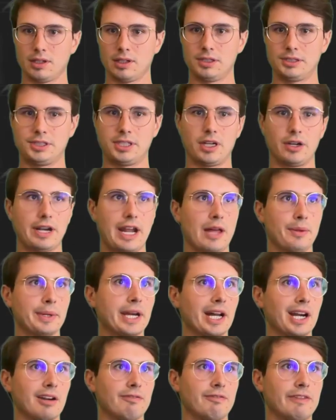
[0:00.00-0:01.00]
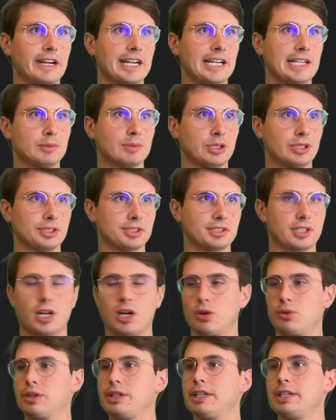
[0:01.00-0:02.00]
So now we've got our variables
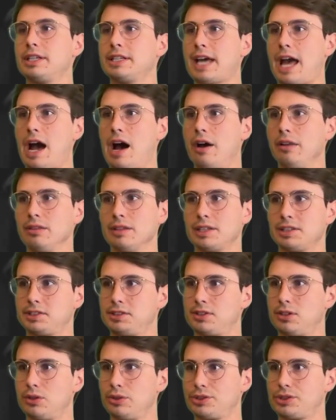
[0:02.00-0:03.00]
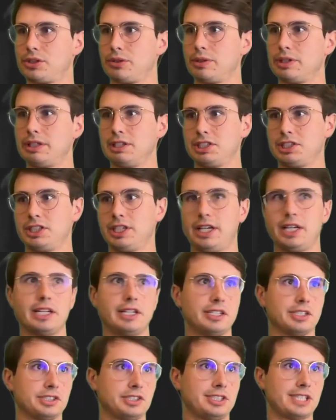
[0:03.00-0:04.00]
all written down. Let's also initiate
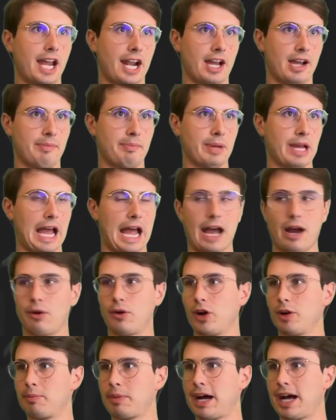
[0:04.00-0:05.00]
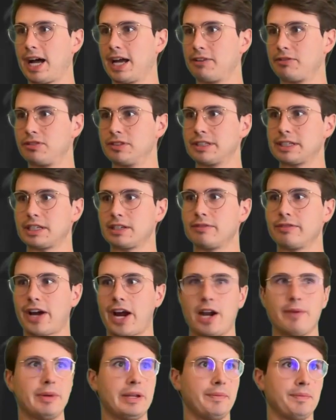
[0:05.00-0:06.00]
and just set up our PyFlink
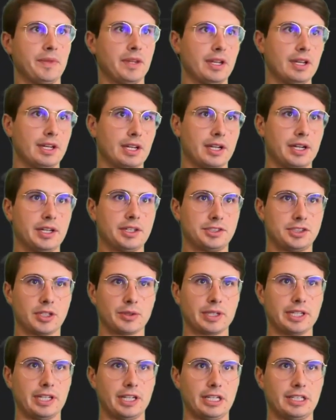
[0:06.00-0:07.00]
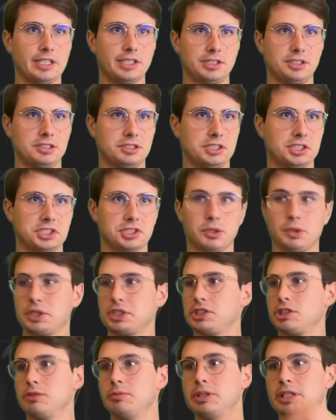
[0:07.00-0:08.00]
environment. So here, this is just going
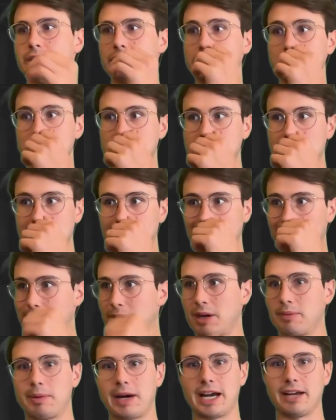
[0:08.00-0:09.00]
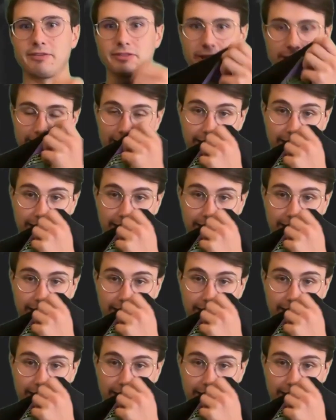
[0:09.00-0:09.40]
to be setting up our PyFlink